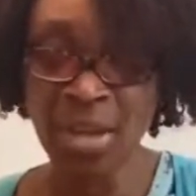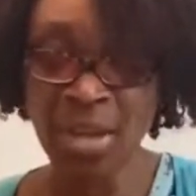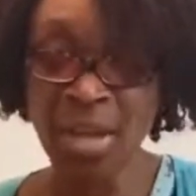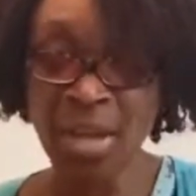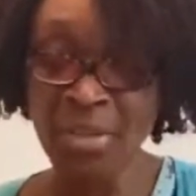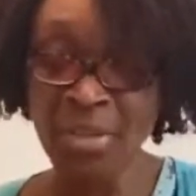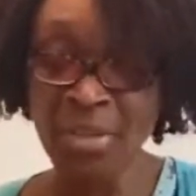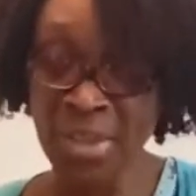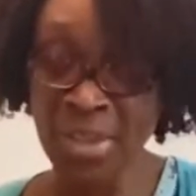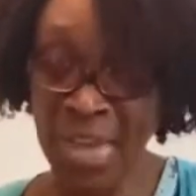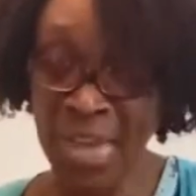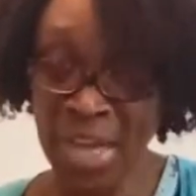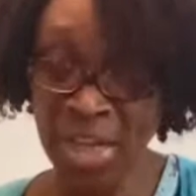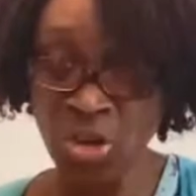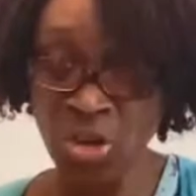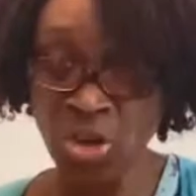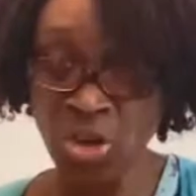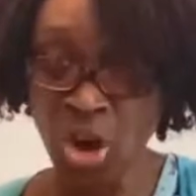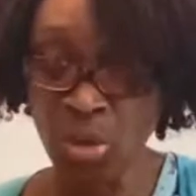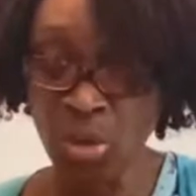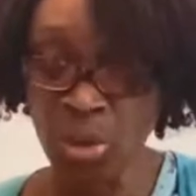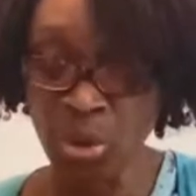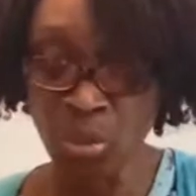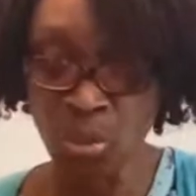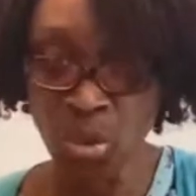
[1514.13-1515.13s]
Then
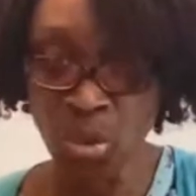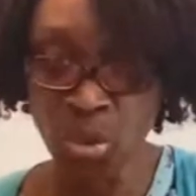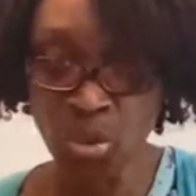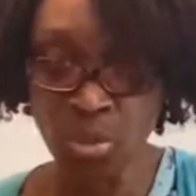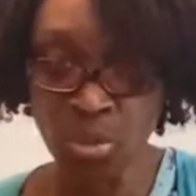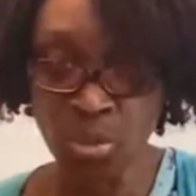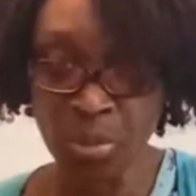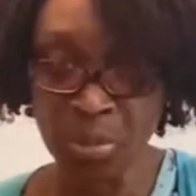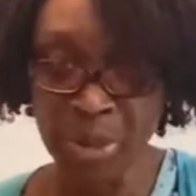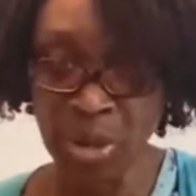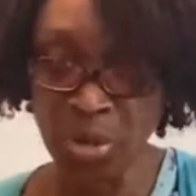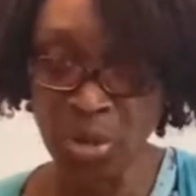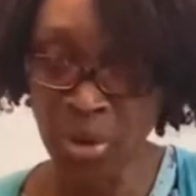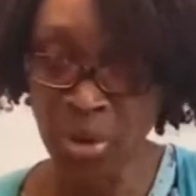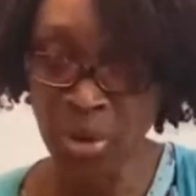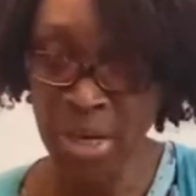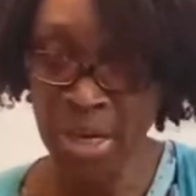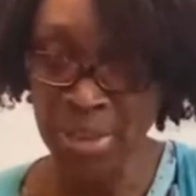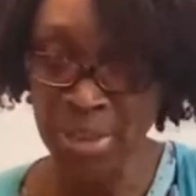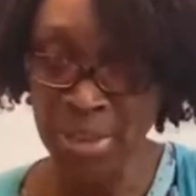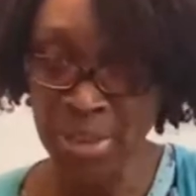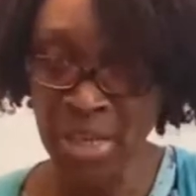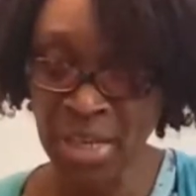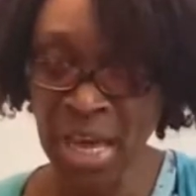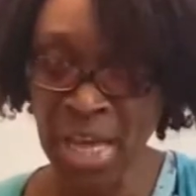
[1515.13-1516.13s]
your reward will be
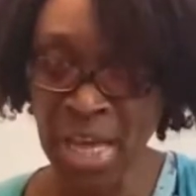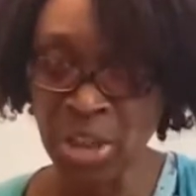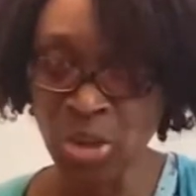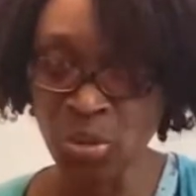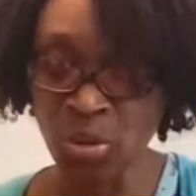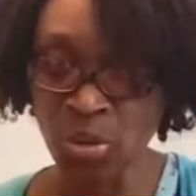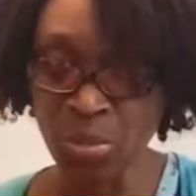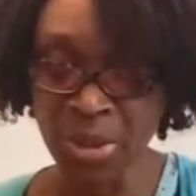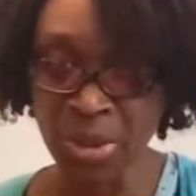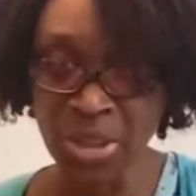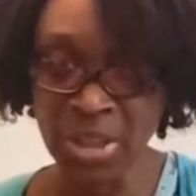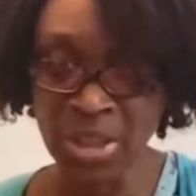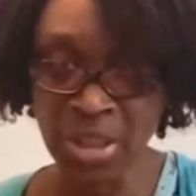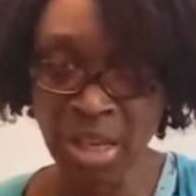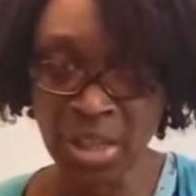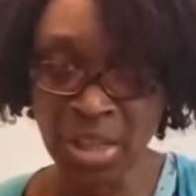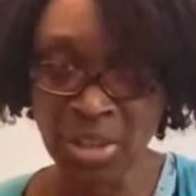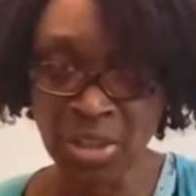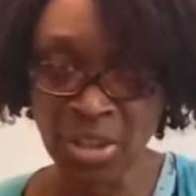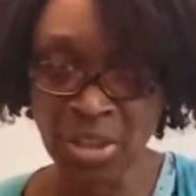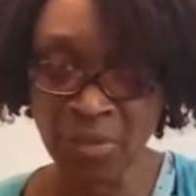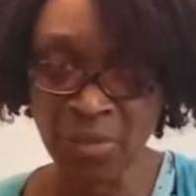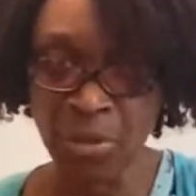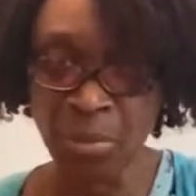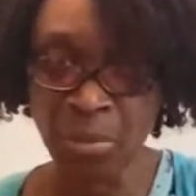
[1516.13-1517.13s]
great, and you will be
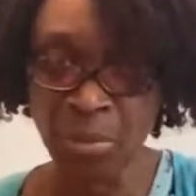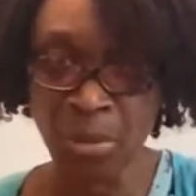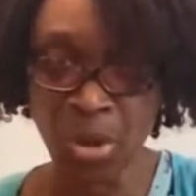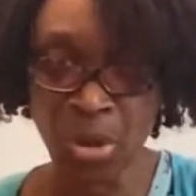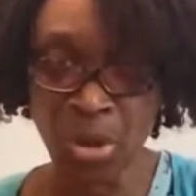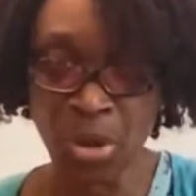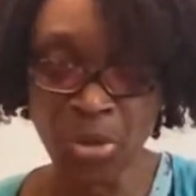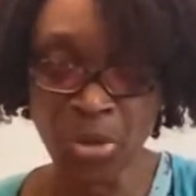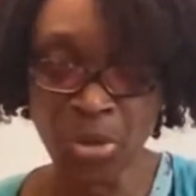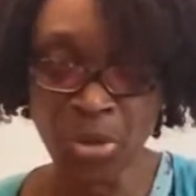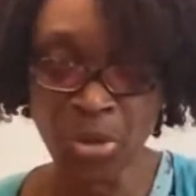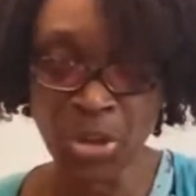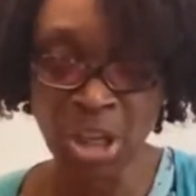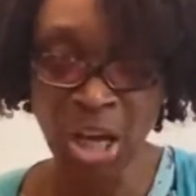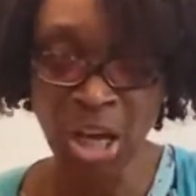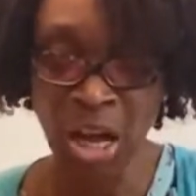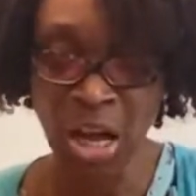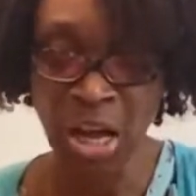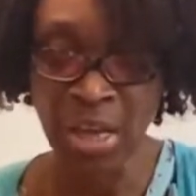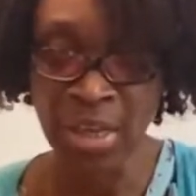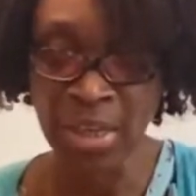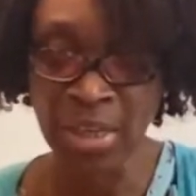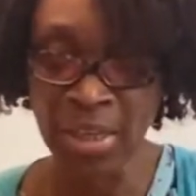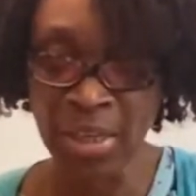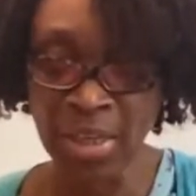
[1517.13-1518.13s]
sons of the Most
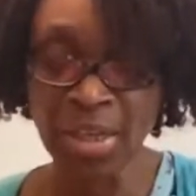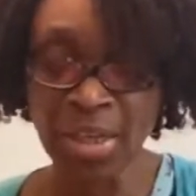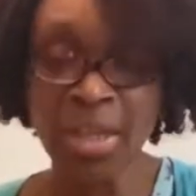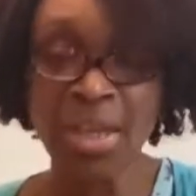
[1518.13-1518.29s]
High,